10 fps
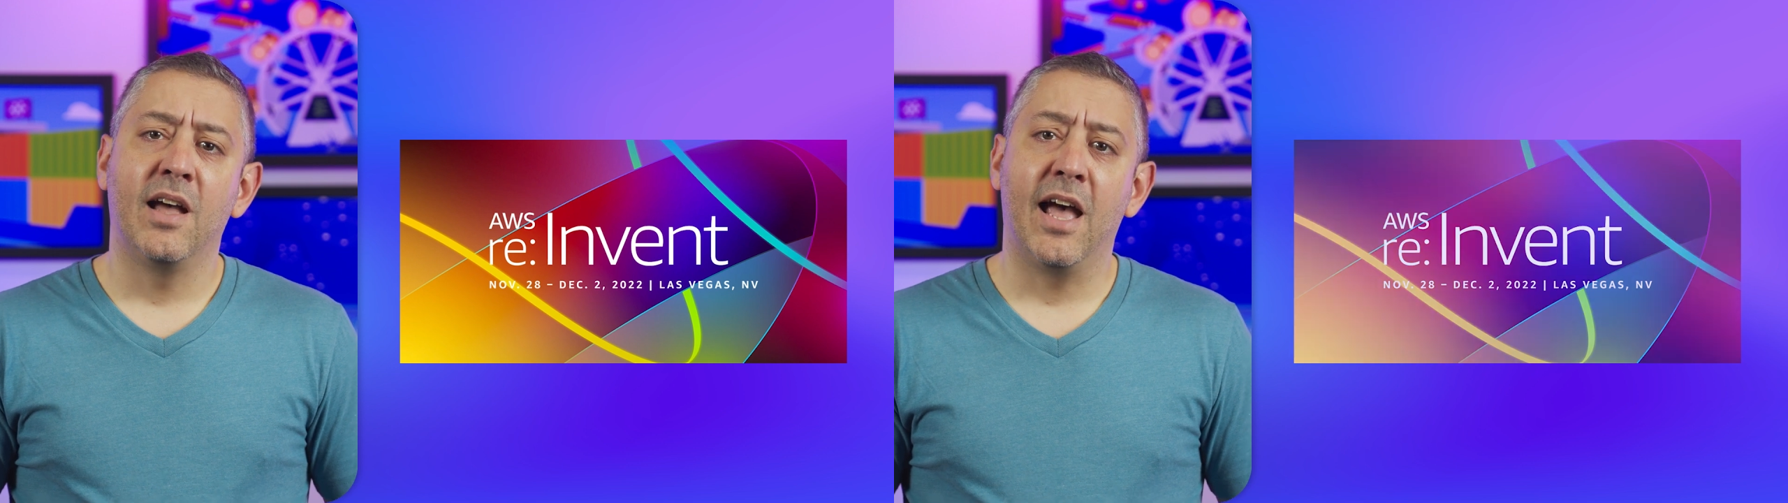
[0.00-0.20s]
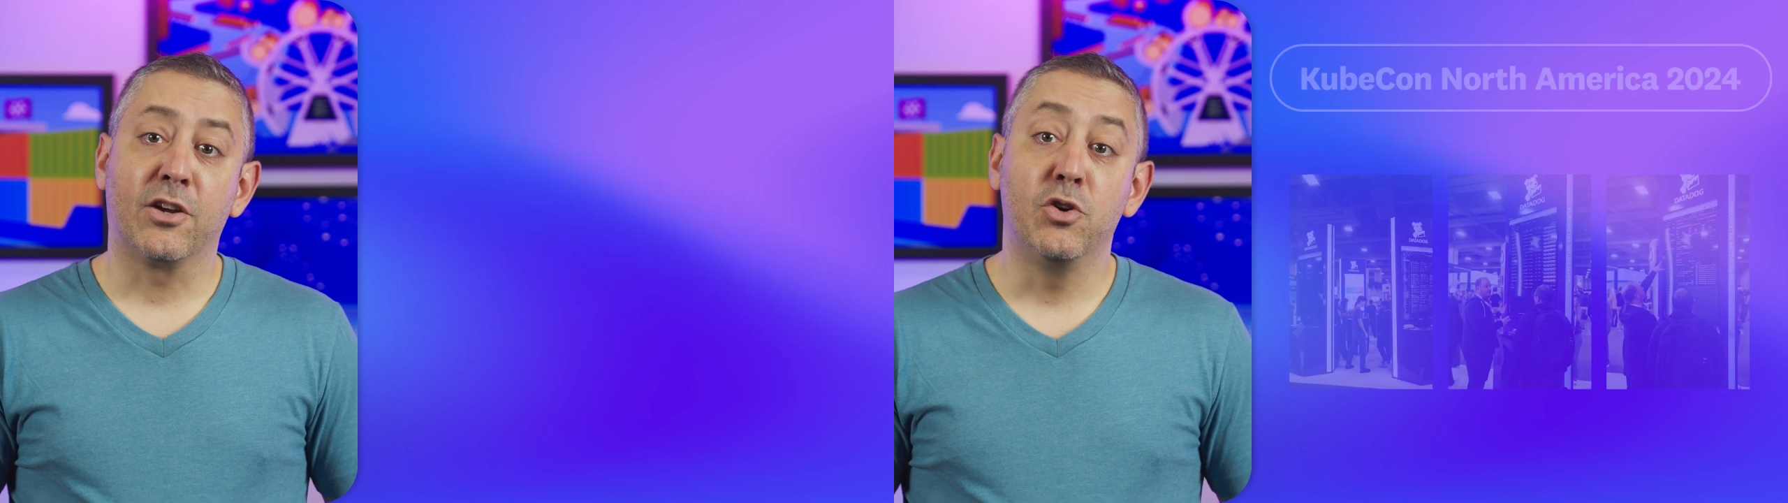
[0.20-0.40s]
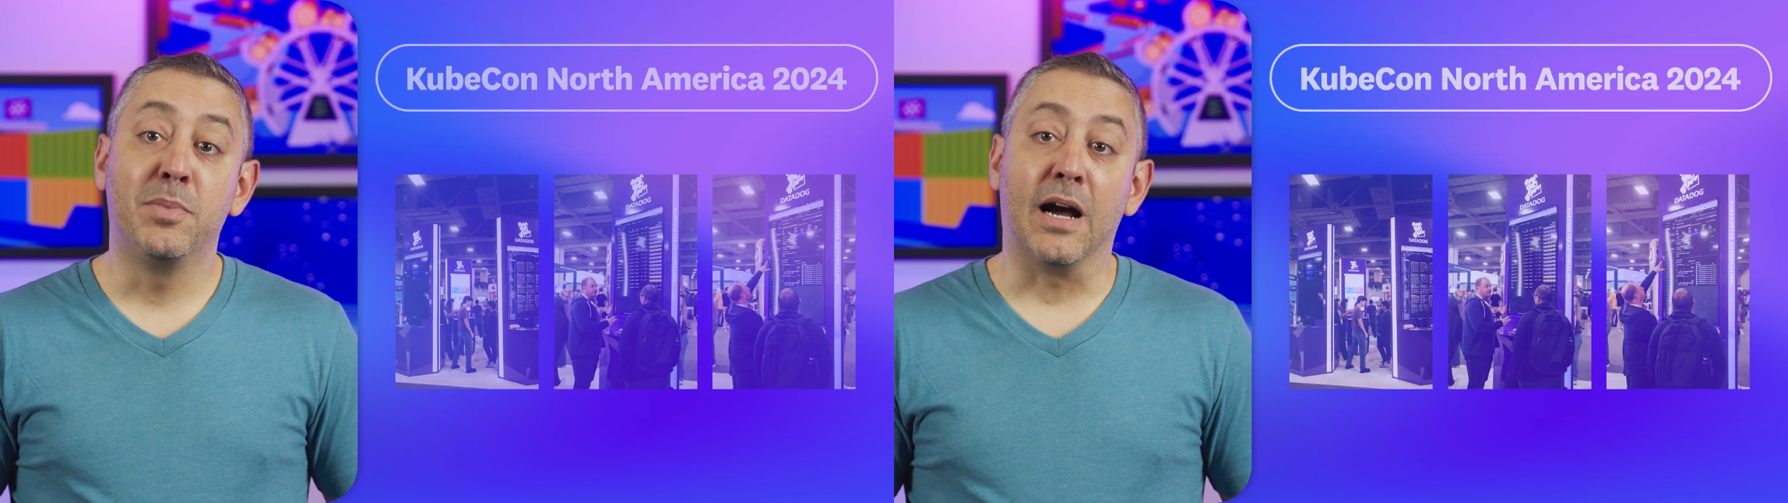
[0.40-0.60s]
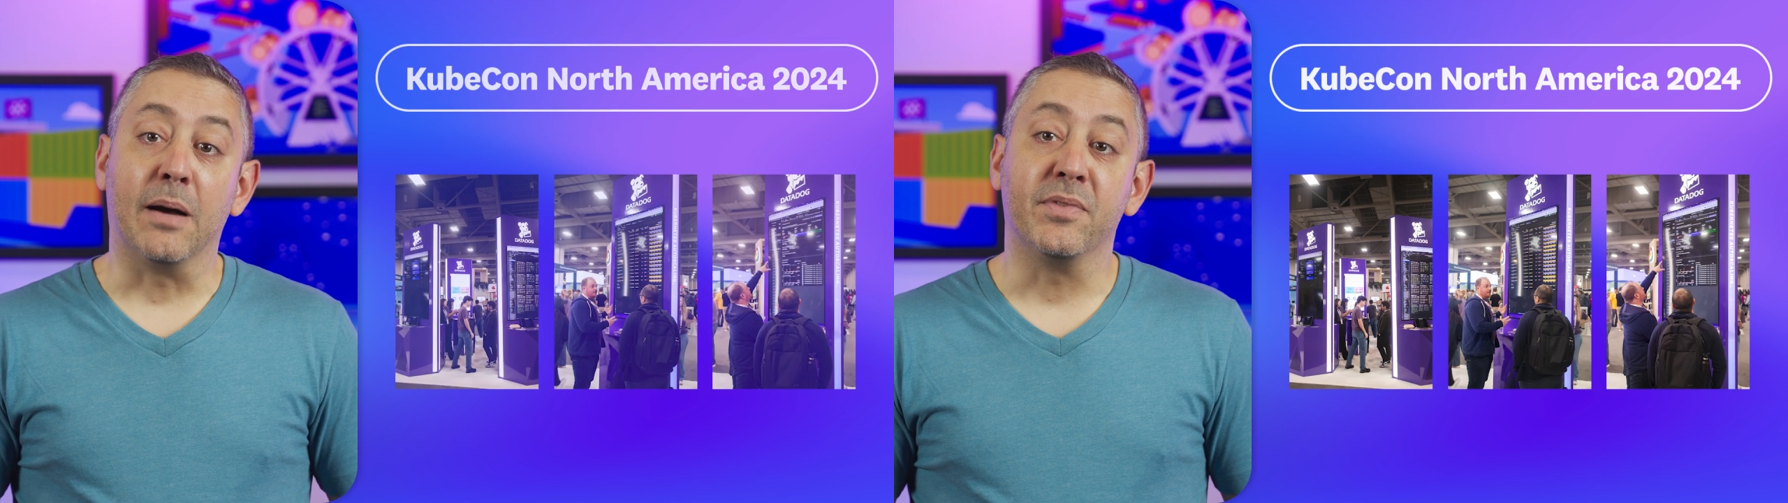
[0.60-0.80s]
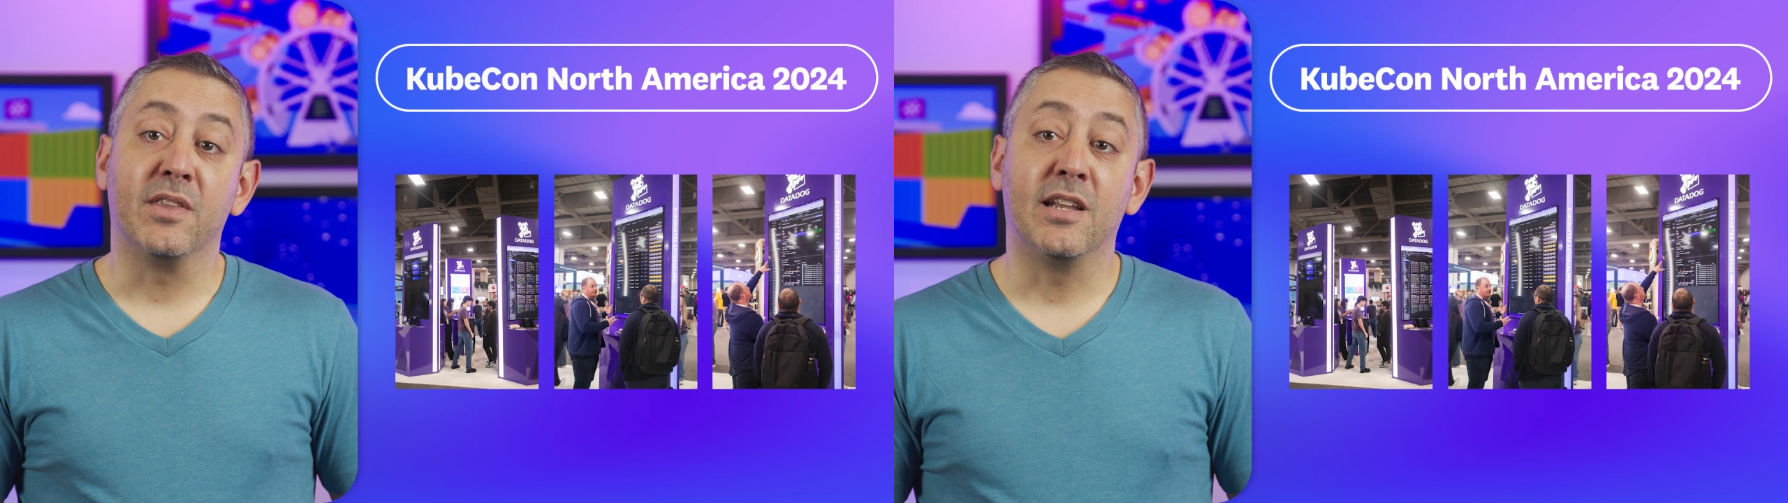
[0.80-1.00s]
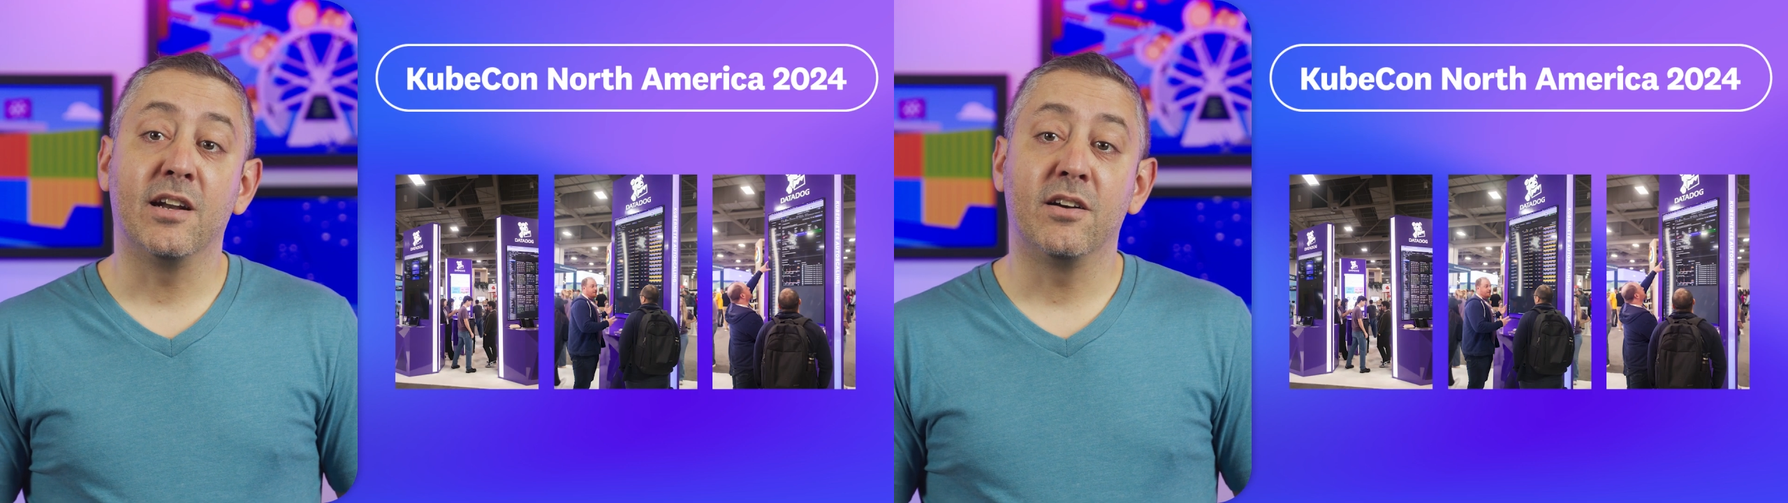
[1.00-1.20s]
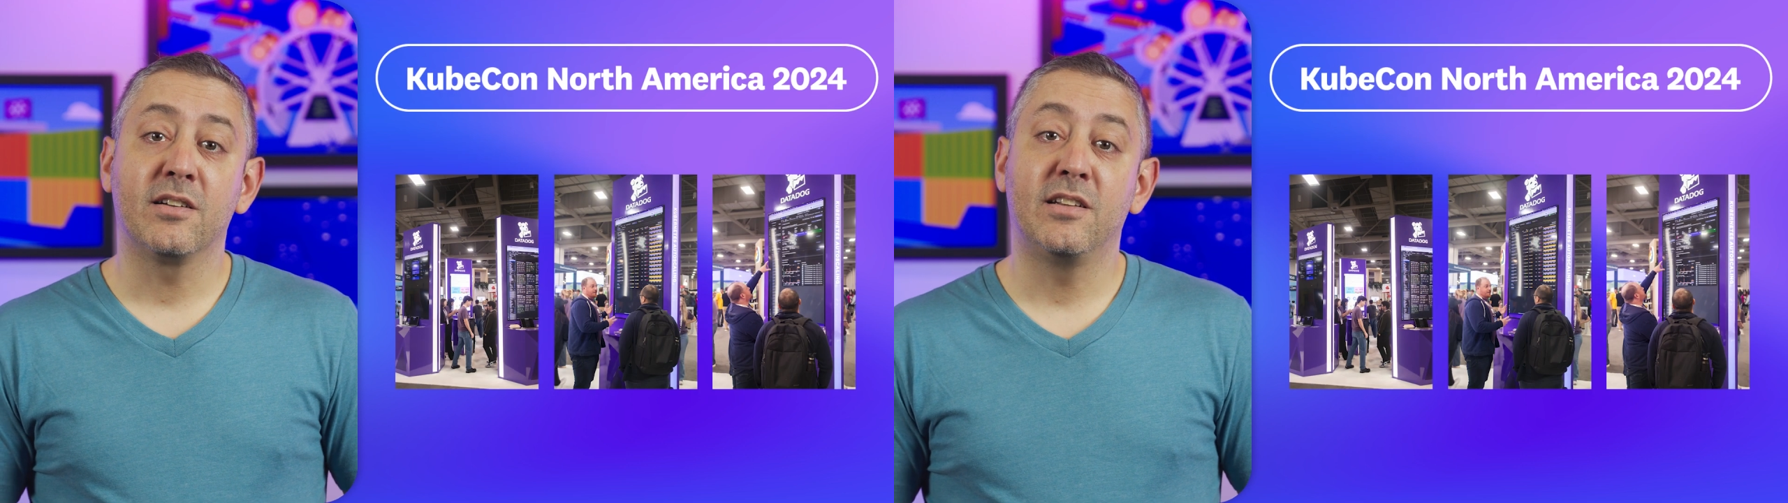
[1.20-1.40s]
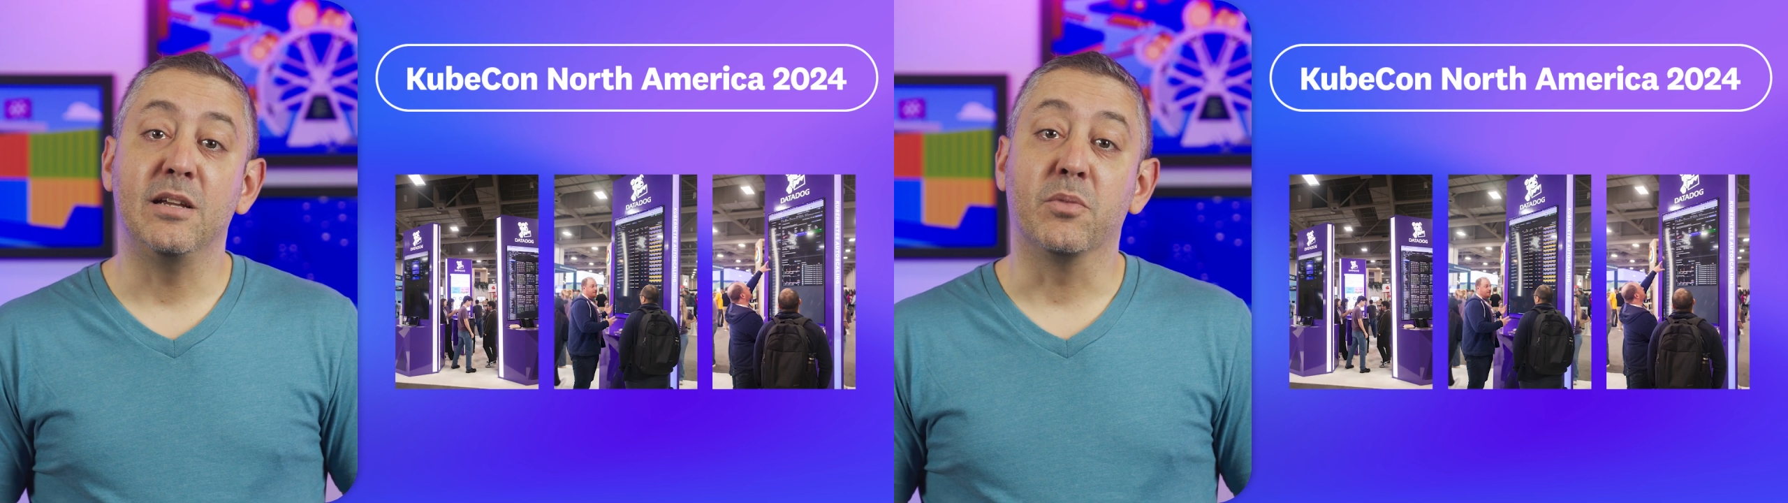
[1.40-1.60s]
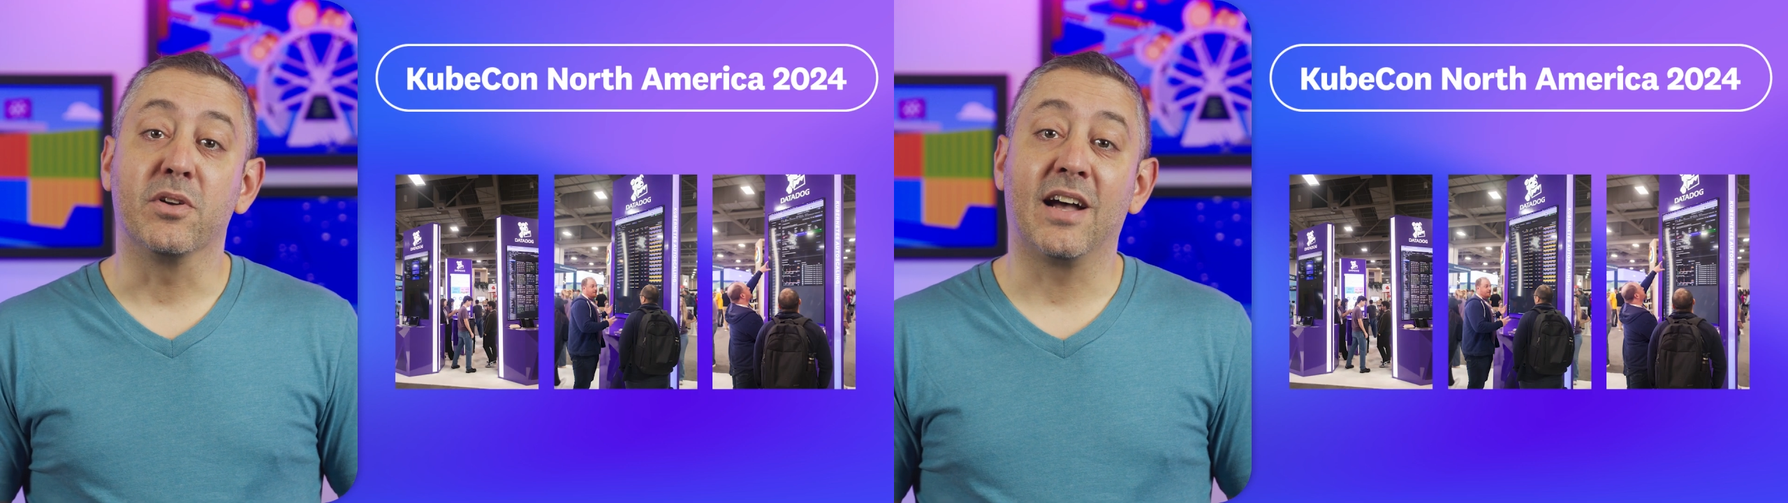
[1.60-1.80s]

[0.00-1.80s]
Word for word: At KubeCon, the Datadog team was